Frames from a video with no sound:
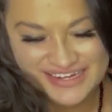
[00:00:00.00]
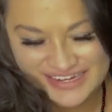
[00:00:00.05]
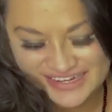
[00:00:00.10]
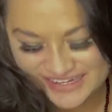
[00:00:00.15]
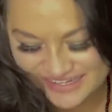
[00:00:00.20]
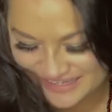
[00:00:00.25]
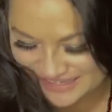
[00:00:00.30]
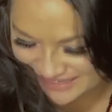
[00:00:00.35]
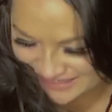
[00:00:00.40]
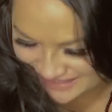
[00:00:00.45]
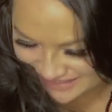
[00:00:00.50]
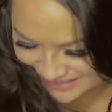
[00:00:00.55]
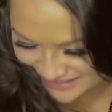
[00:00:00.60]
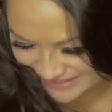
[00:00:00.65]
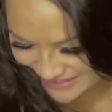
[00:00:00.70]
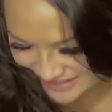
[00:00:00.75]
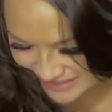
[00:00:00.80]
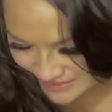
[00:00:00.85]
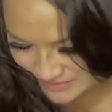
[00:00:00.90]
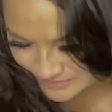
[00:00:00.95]
okay,
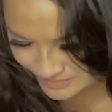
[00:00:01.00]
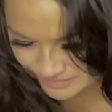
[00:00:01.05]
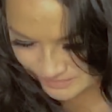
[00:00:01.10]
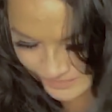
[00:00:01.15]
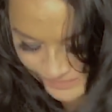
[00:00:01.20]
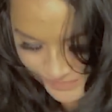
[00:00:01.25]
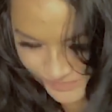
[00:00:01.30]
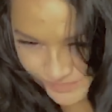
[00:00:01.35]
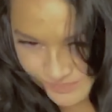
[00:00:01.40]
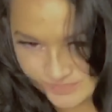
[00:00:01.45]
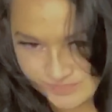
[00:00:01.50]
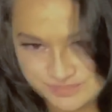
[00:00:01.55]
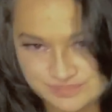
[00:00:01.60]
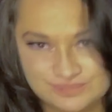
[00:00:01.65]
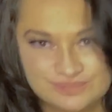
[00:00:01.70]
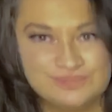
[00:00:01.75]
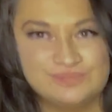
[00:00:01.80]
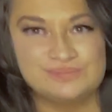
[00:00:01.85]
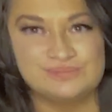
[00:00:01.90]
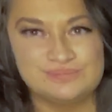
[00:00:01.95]
sucrose.
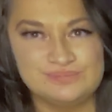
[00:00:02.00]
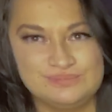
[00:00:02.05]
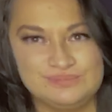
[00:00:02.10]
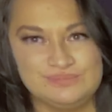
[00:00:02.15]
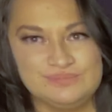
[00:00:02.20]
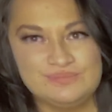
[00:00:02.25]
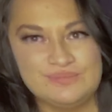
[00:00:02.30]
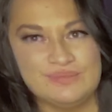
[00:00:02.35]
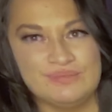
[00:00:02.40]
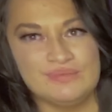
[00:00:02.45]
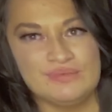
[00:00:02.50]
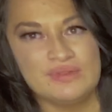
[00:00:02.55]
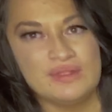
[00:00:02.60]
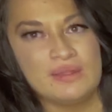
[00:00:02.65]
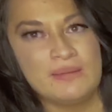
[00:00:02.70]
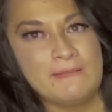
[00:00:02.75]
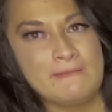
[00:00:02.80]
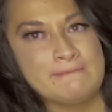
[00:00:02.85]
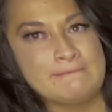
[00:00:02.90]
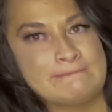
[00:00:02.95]
So fake
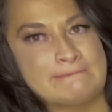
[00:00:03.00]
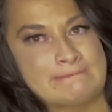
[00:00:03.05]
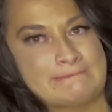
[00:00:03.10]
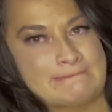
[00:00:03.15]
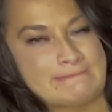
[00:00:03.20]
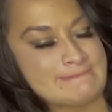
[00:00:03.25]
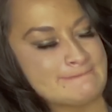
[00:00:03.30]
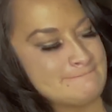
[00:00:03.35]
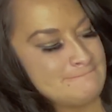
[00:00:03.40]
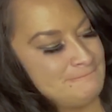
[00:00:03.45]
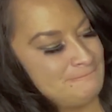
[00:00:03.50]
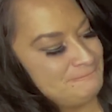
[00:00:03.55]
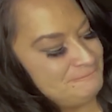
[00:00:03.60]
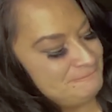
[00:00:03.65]
sugar, glycerin.